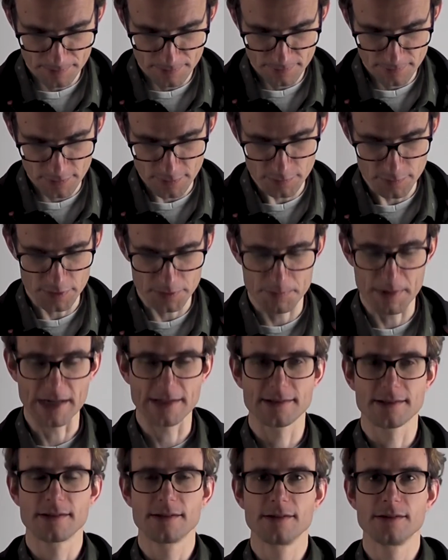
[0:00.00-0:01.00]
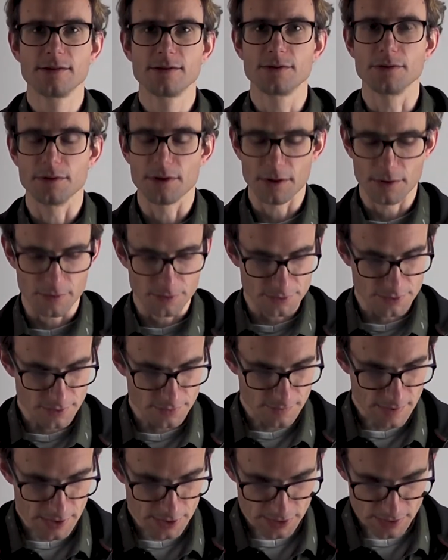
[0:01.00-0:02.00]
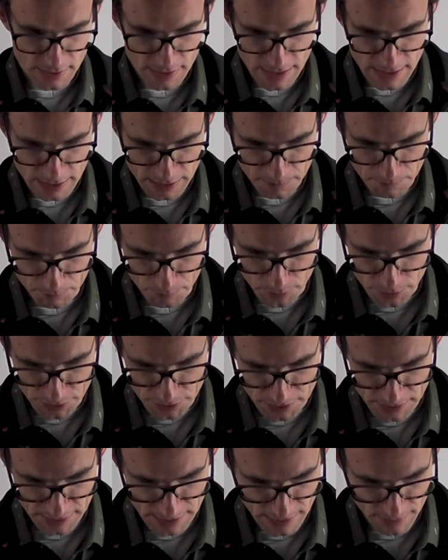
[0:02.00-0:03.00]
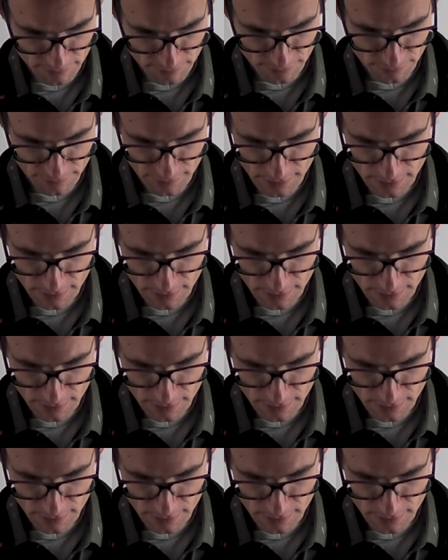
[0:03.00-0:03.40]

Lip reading: with respect to the concentration is positive